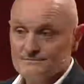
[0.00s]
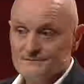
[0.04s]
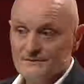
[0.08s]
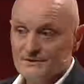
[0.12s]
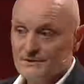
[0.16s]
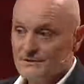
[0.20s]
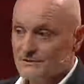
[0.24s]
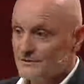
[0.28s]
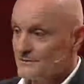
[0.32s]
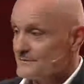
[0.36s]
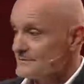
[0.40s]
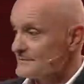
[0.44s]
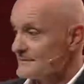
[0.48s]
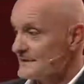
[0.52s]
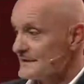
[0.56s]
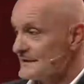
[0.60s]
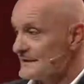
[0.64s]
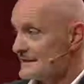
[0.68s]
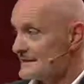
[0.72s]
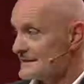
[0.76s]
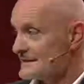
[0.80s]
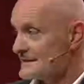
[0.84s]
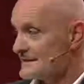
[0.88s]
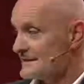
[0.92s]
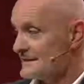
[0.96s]
you know,
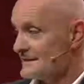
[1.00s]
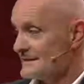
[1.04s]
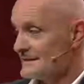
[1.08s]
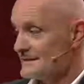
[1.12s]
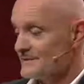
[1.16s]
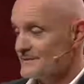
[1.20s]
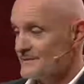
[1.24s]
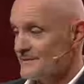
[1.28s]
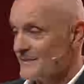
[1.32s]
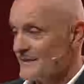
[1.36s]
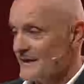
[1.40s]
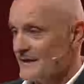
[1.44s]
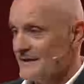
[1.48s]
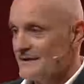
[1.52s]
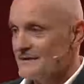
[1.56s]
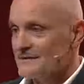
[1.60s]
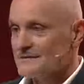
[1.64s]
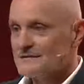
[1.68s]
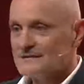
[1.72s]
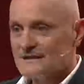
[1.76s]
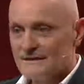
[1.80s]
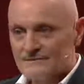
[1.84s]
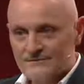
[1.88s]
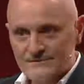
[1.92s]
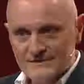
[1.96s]
it's
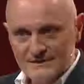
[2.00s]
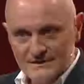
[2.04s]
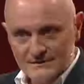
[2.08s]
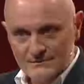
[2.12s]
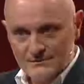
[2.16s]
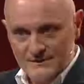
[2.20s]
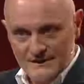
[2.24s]
something